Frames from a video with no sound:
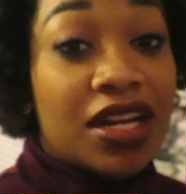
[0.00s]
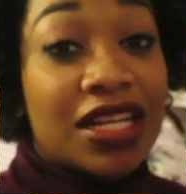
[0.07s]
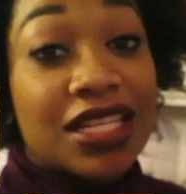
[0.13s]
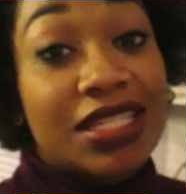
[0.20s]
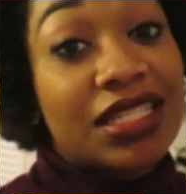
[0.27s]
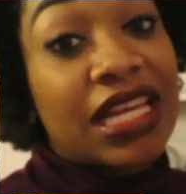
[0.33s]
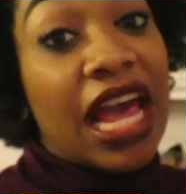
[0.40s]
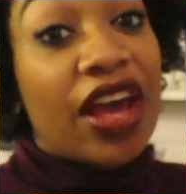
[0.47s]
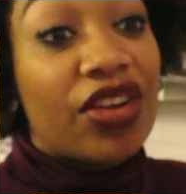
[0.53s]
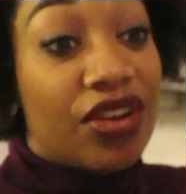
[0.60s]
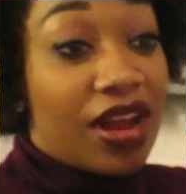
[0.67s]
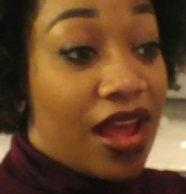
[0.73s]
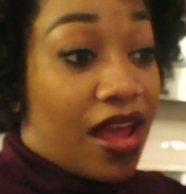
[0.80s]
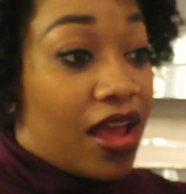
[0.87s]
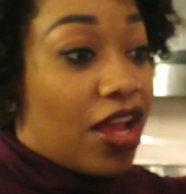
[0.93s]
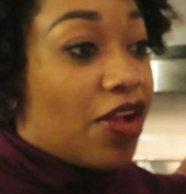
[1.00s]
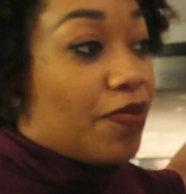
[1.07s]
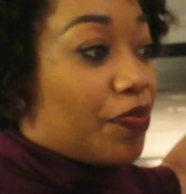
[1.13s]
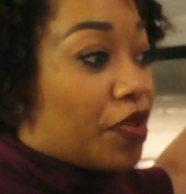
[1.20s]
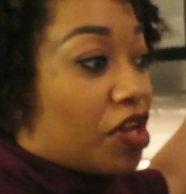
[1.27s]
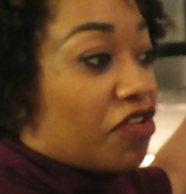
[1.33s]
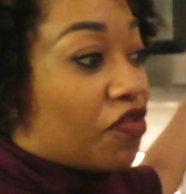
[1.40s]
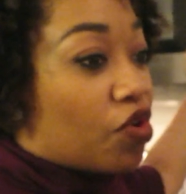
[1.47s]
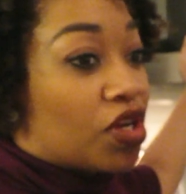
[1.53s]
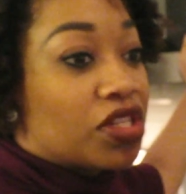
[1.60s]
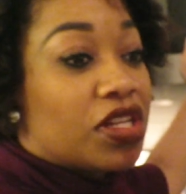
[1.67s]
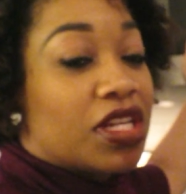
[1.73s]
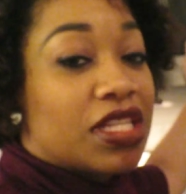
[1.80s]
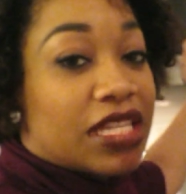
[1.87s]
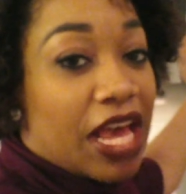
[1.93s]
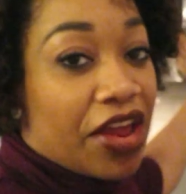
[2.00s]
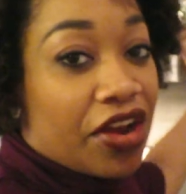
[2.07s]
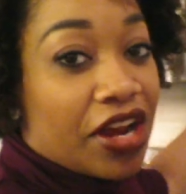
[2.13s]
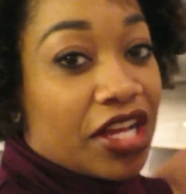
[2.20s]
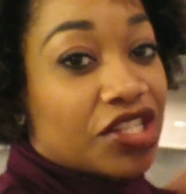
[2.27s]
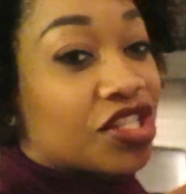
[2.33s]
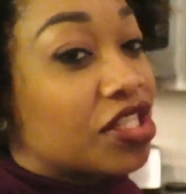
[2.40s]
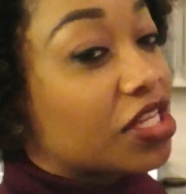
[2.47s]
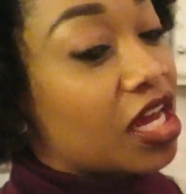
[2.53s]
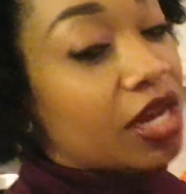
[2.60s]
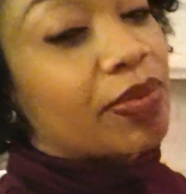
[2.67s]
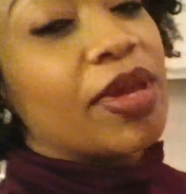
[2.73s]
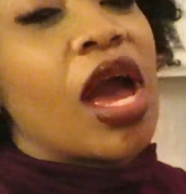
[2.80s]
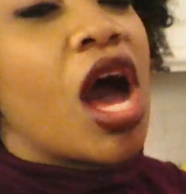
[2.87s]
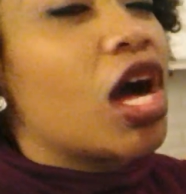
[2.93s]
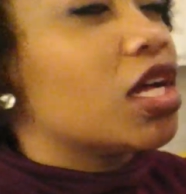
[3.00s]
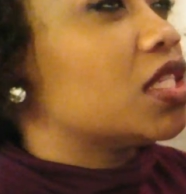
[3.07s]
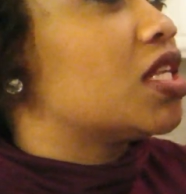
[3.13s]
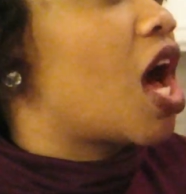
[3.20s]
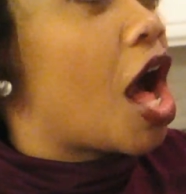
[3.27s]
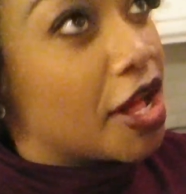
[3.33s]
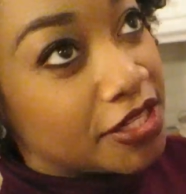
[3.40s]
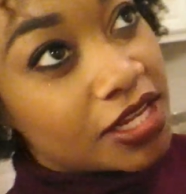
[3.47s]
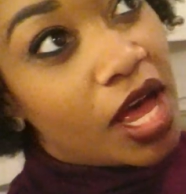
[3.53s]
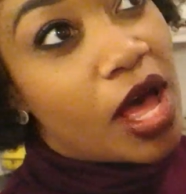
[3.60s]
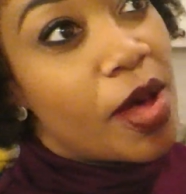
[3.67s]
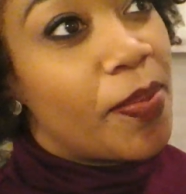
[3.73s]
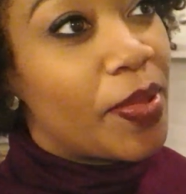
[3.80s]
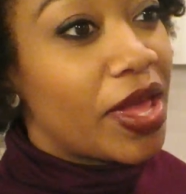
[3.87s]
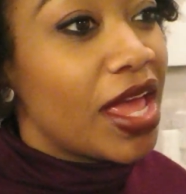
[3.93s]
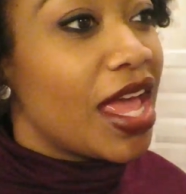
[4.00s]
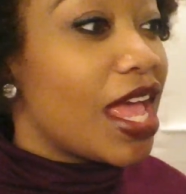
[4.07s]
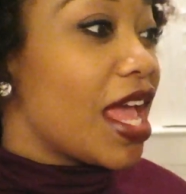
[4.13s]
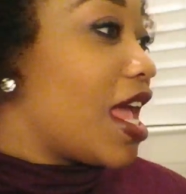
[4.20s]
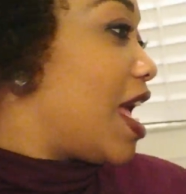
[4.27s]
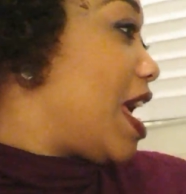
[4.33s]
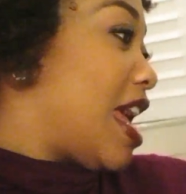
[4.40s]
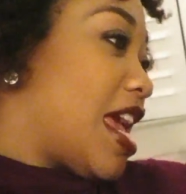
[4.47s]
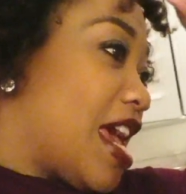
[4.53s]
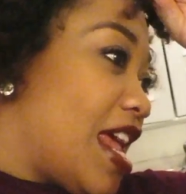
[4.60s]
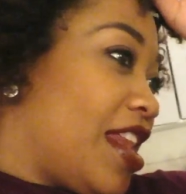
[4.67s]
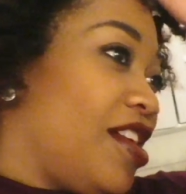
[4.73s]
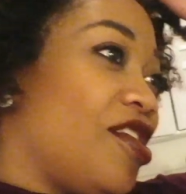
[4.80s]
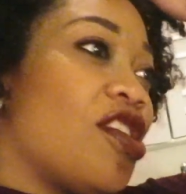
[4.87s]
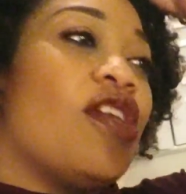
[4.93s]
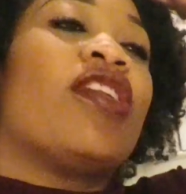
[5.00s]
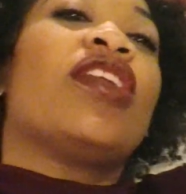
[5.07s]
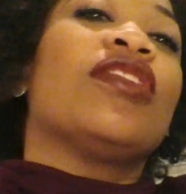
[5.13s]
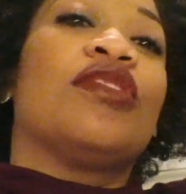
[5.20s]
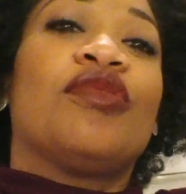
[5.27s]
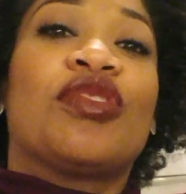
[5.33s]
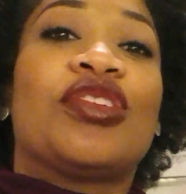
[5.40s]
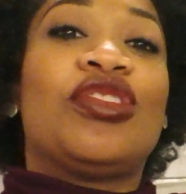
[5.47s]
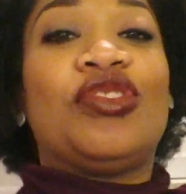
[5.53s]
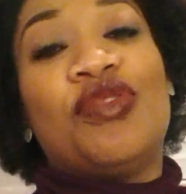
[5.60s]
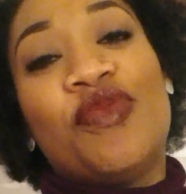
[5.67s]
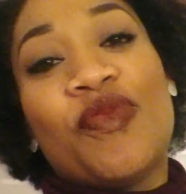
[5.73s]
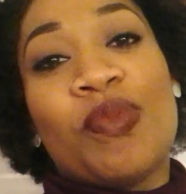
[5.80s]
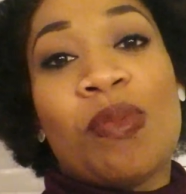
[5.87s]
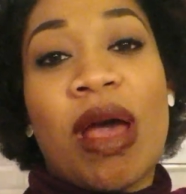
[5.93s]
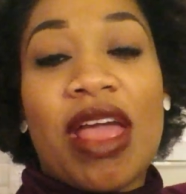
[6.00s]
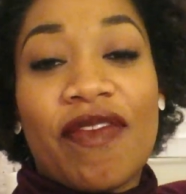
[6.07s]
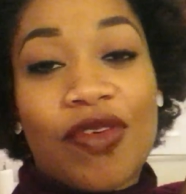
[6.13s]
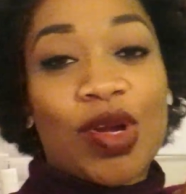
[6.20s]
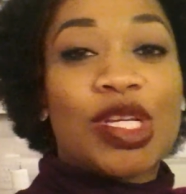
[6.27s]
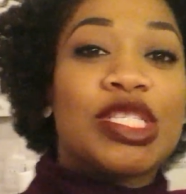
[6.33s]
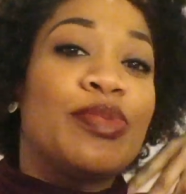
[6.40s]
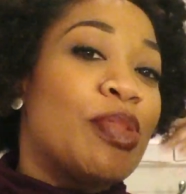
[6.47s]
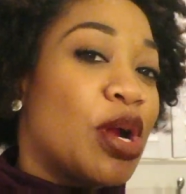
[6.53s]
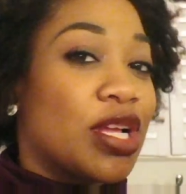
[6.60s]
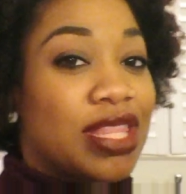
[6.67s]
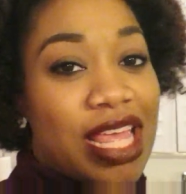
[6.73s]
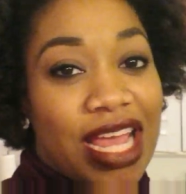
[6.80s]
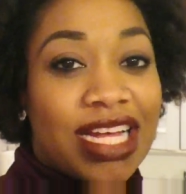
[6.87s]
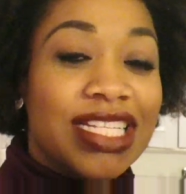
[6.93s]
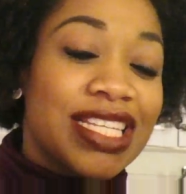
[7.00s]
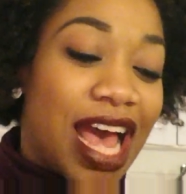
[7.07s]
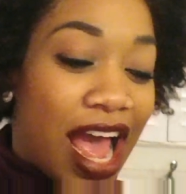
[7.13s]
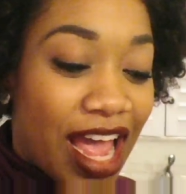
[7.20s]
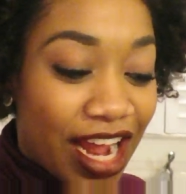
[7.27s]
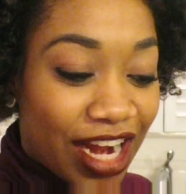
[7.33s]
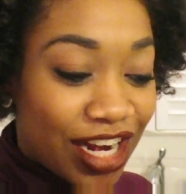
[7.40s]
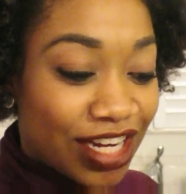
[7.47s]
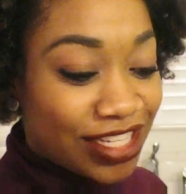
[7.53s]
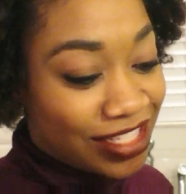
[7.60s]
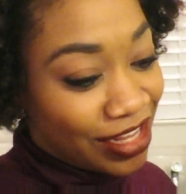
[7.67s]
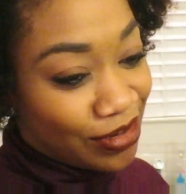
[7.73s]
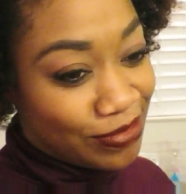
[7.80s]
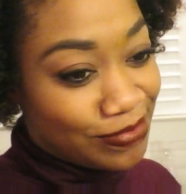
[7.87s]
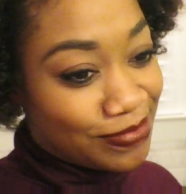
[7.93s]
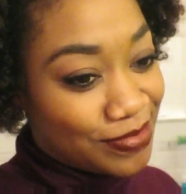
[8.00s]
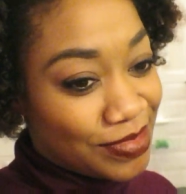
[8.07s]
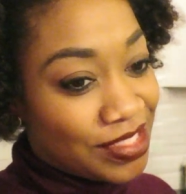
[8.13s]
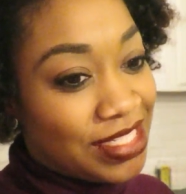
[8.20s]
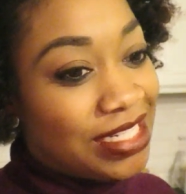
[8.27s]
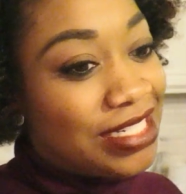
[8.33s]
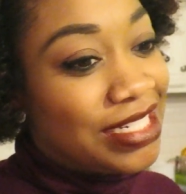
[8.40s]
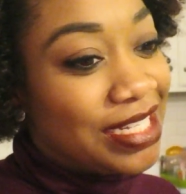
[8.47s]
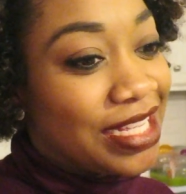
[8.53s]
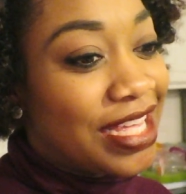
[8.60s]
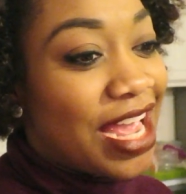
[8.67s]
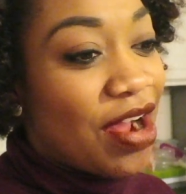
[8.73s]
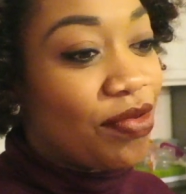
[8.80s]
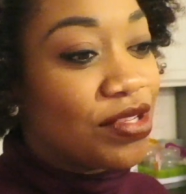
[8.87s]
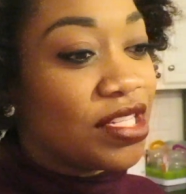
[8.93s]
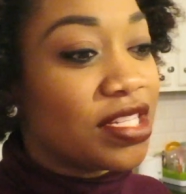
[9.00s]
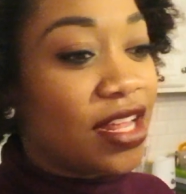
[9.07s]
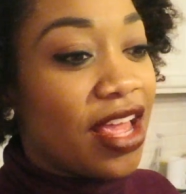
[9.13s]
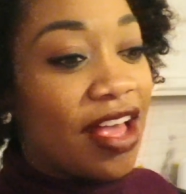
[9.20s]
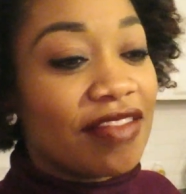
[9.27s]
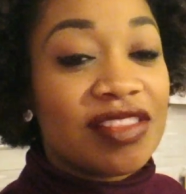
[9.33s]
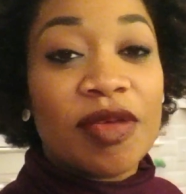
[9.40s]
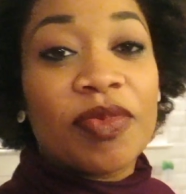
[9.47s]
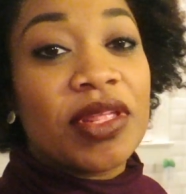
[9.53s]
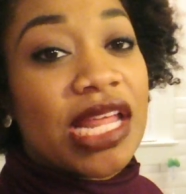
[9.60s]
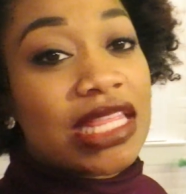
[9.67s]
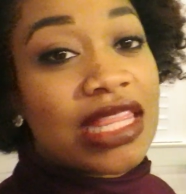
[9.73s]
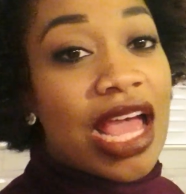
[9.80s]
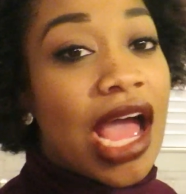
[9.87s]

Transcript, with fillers: on a Saturday. And of course, on a Saturday, she's gonna be all dolled up and you know, her little cute, my first birthday attire, so just going to have something at